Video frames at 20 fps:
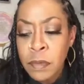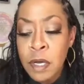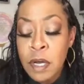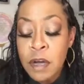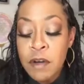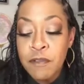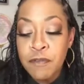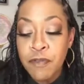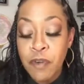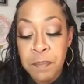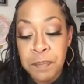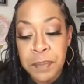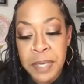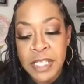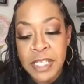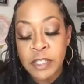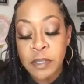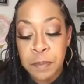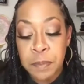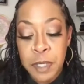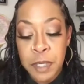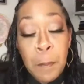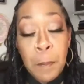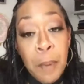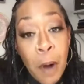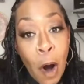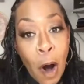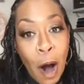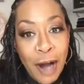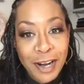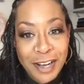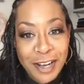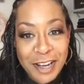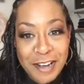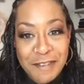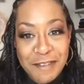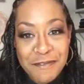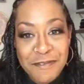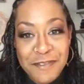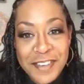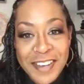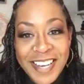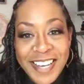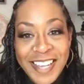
for me to be a part of